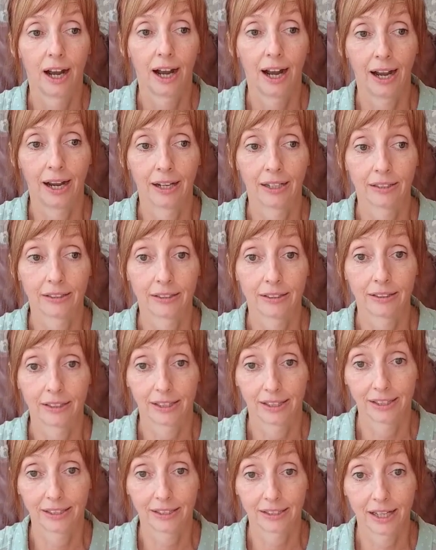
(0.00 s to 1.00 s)
and
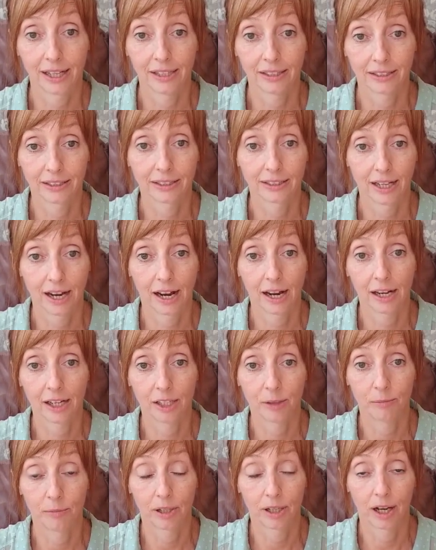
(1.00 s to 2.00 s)
it takes
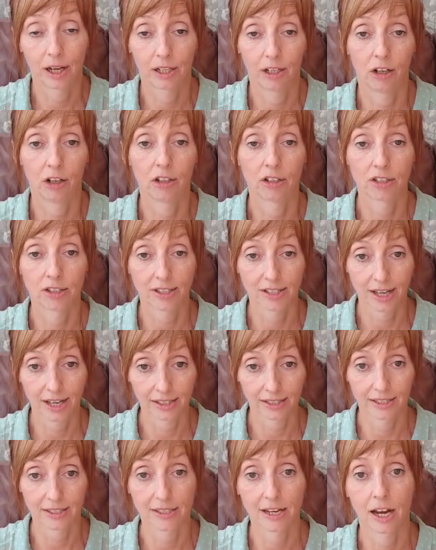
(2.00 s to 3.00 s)
time, and it also
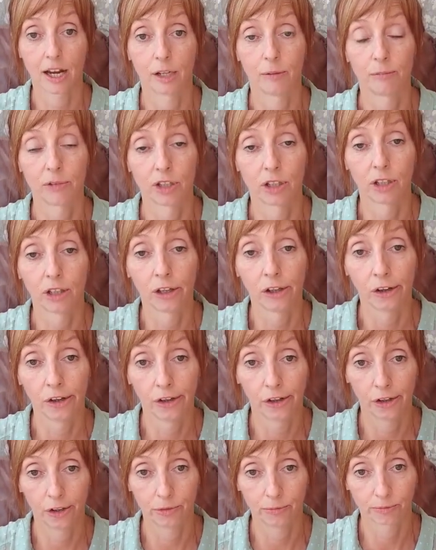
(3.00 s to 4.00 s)
takes time to
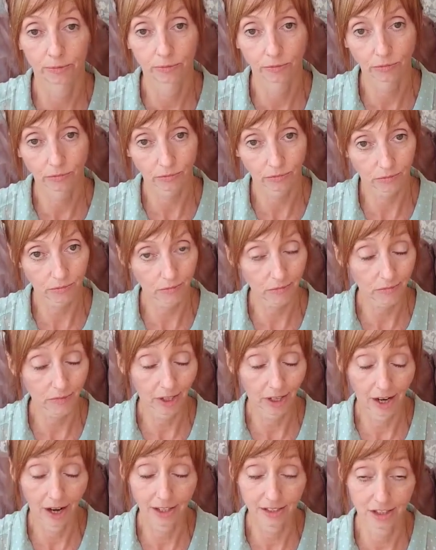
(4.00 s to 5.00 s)
learn.
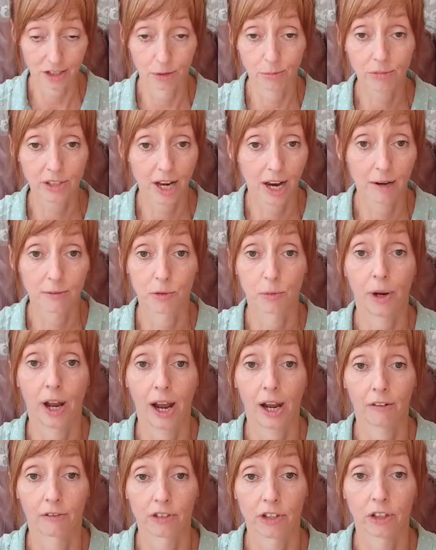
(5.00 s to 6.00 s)
And sometimes we
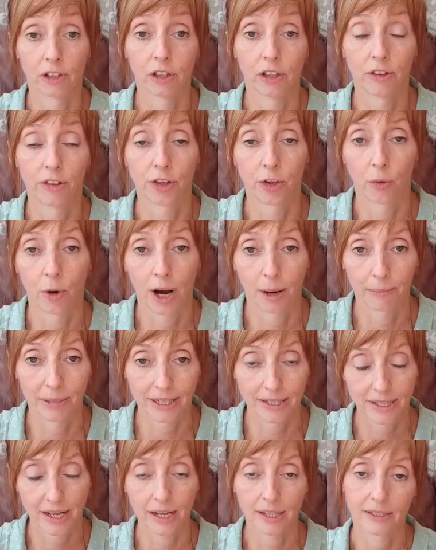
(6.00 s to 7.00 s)
have to learn through our
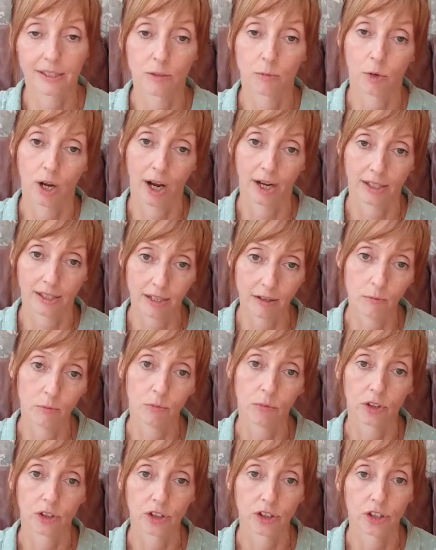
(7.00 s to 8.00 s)
mistakes, and what I didn't
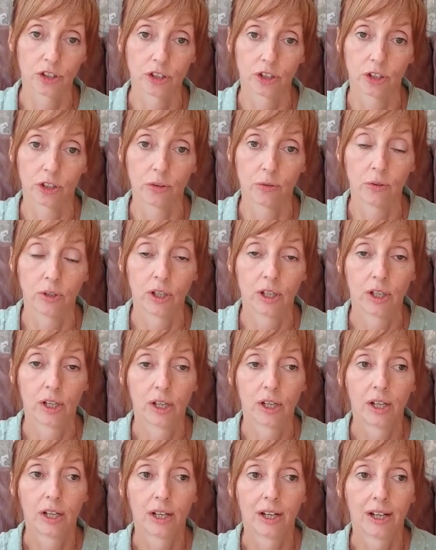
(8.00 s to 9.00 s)
want to do
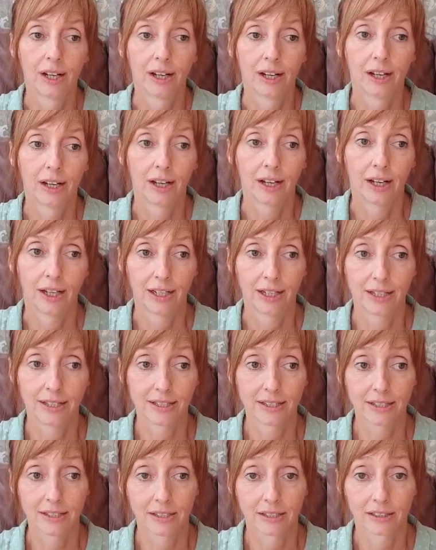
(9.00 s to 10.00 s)

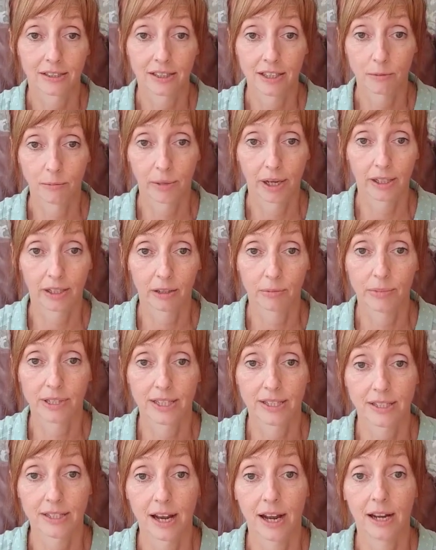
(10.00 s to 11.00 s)
is to make a
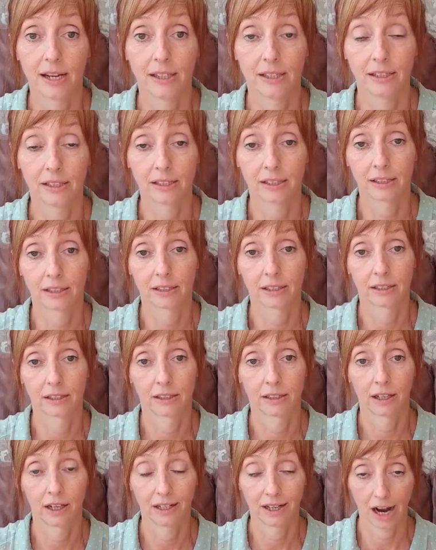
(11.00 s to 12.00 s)
mistake
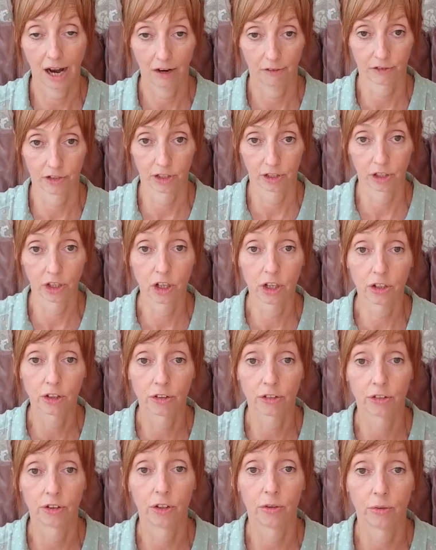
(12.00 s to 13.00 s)
and have to learn
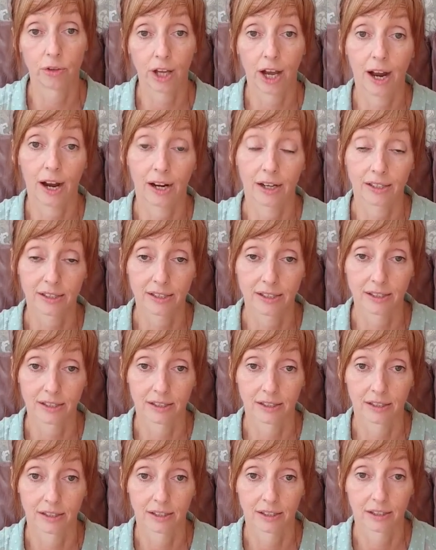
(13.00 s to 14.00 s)
through that
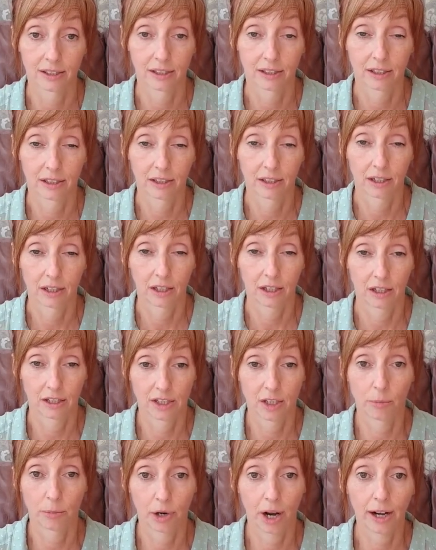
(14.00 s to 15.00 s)
at
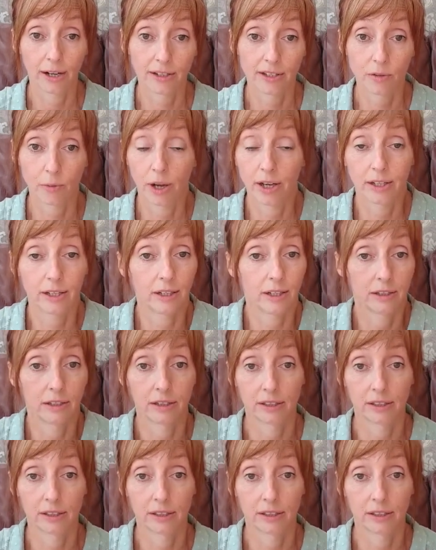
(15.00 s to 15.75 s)
a bride's wedding,